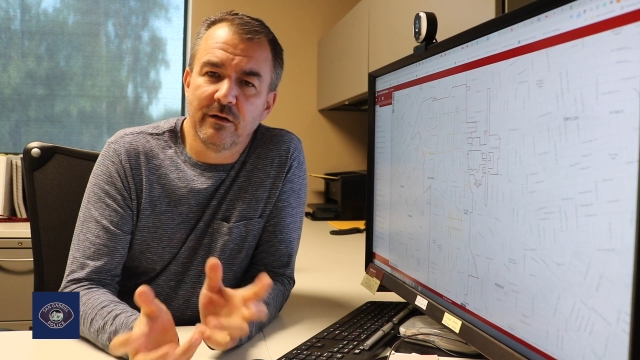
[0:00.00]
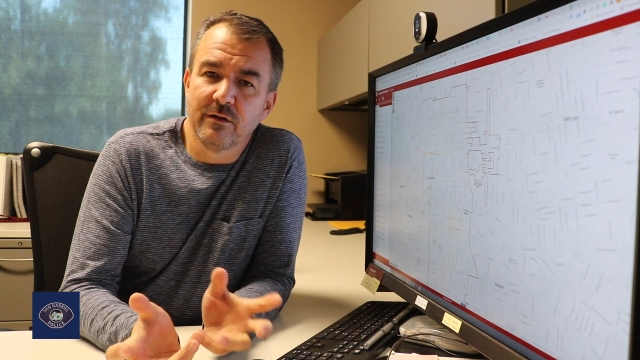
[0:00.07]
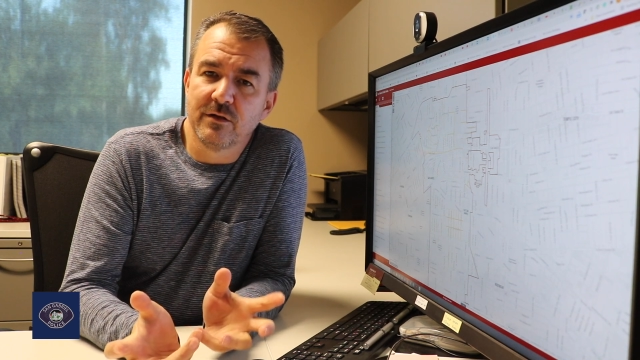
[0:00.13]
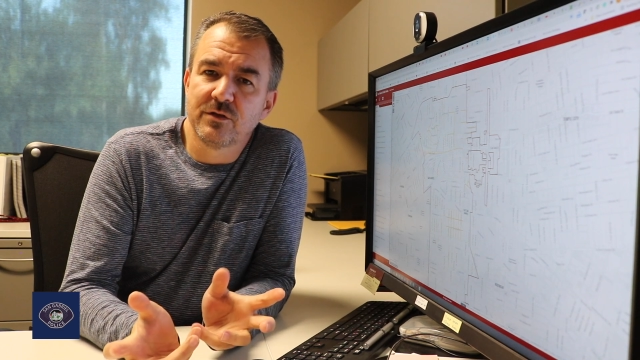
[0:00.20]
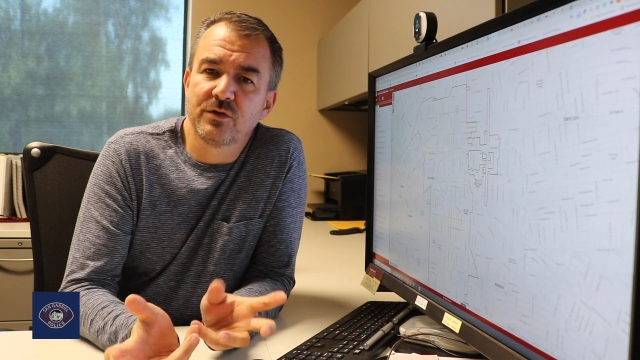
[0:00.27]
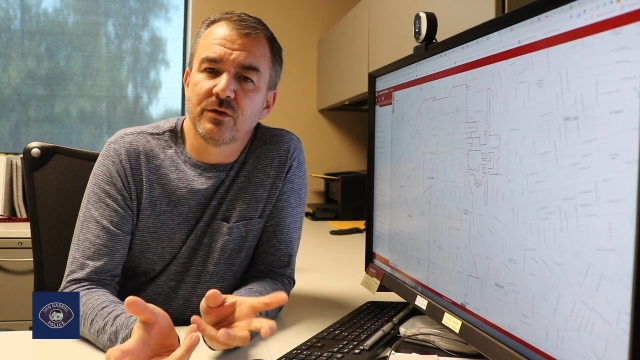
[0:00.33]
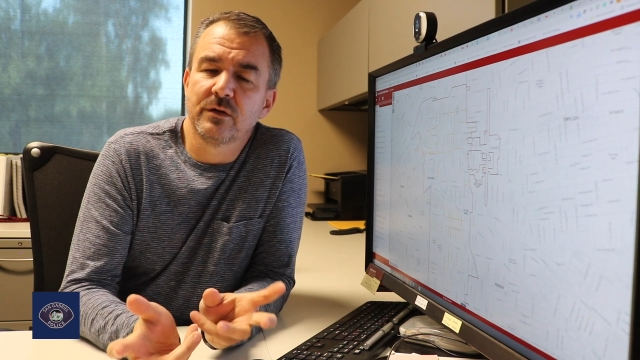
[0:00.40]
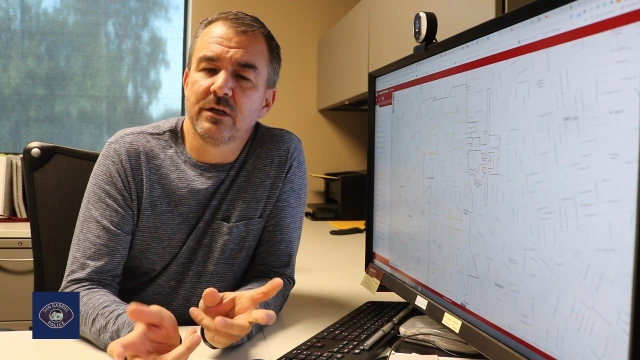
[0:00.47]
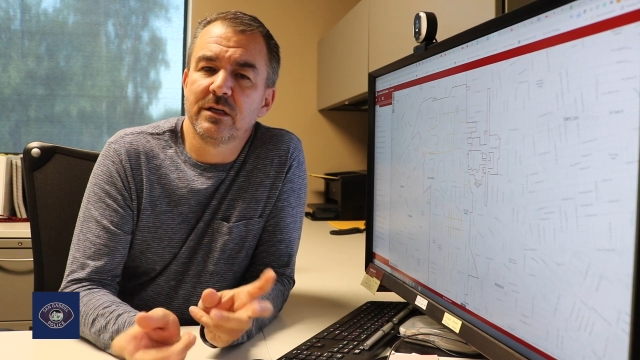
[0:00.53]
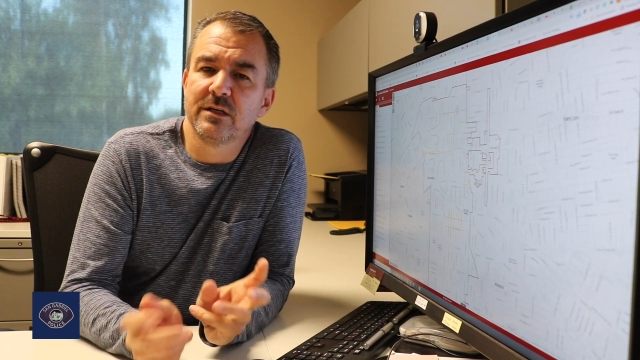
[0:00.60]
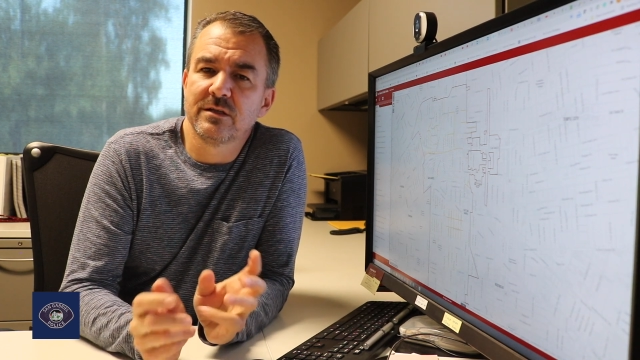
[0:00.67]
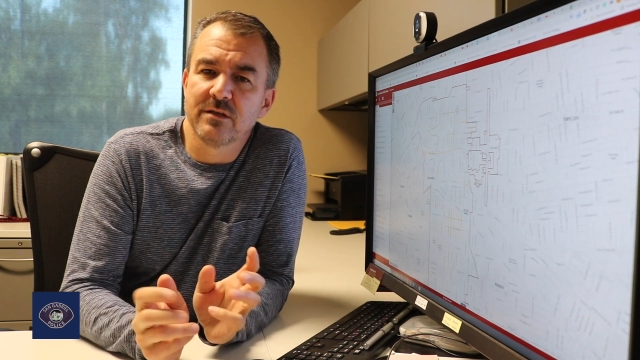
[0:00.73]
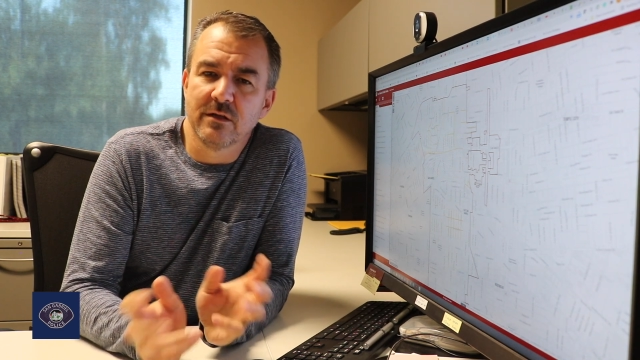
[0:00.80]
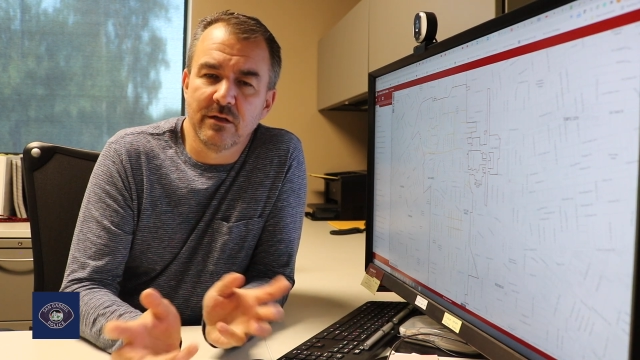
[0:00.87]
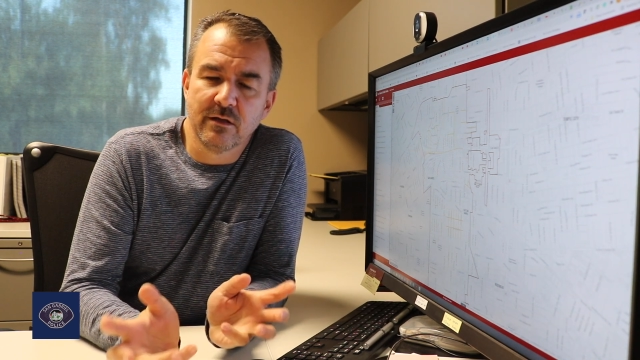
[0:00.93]
the
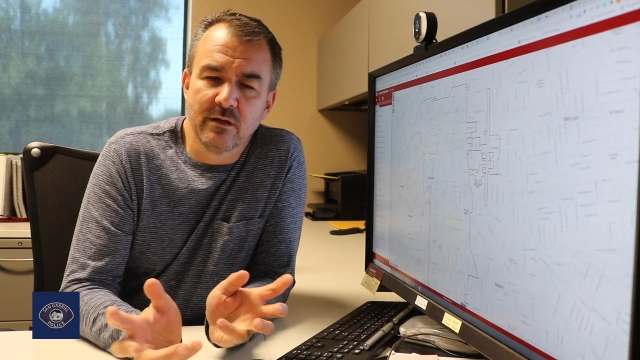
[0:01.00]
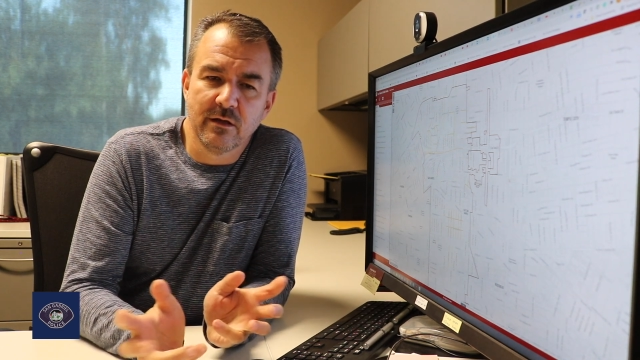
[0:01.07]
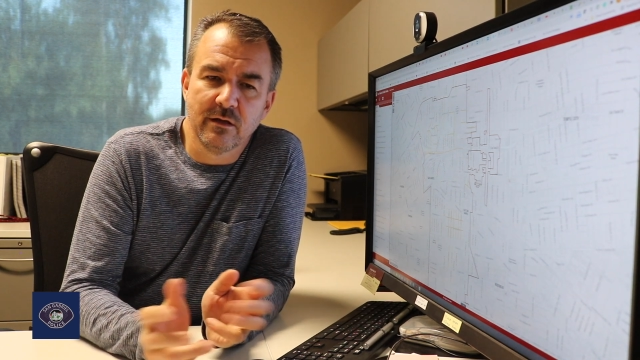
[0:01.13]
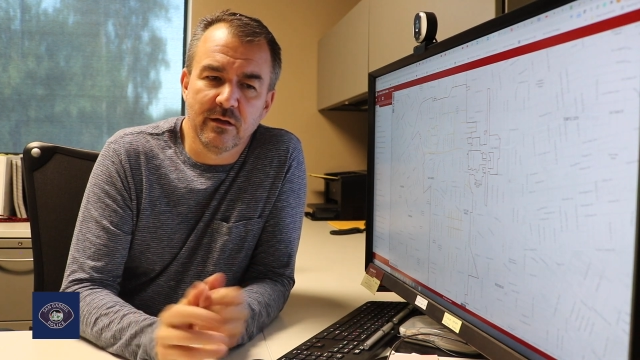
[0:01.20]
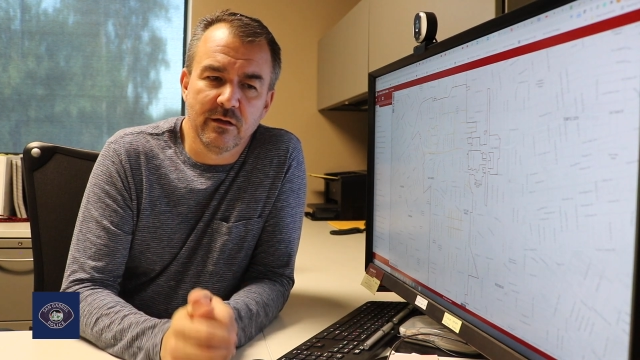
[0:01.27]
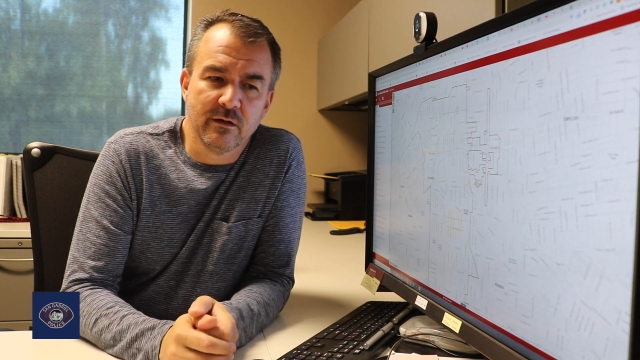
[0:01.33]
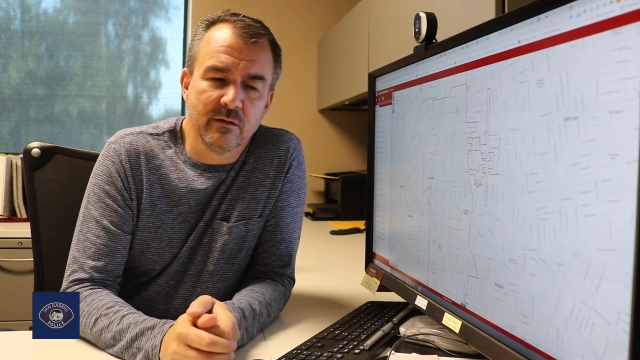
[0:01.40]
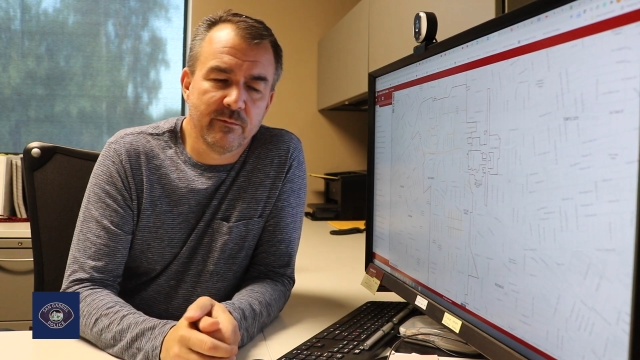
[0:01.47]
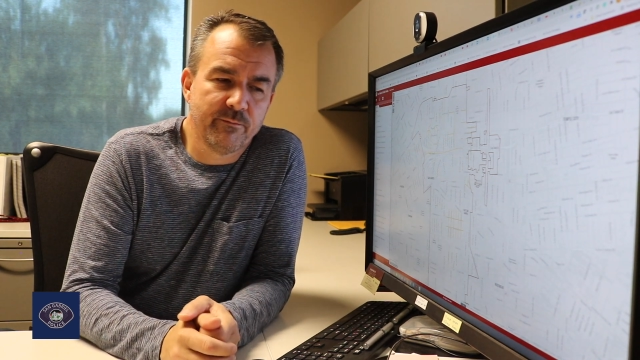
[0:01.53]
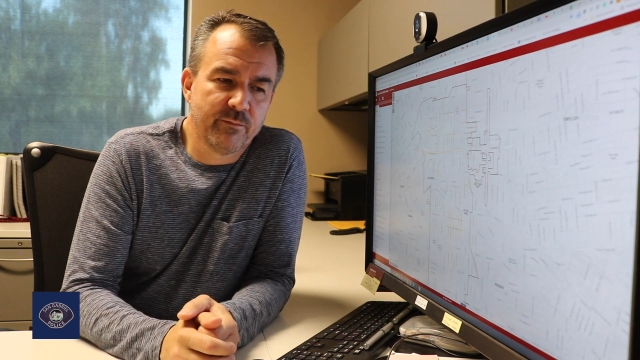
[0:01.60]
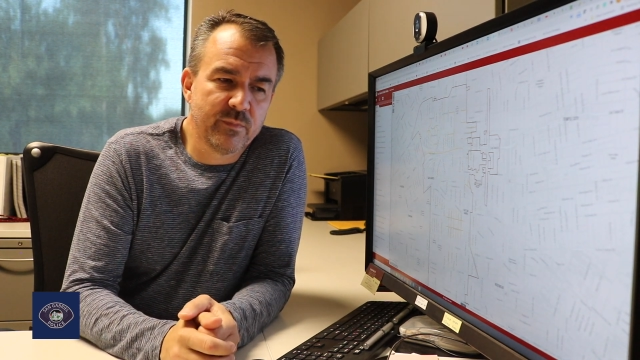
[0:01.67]
trees and the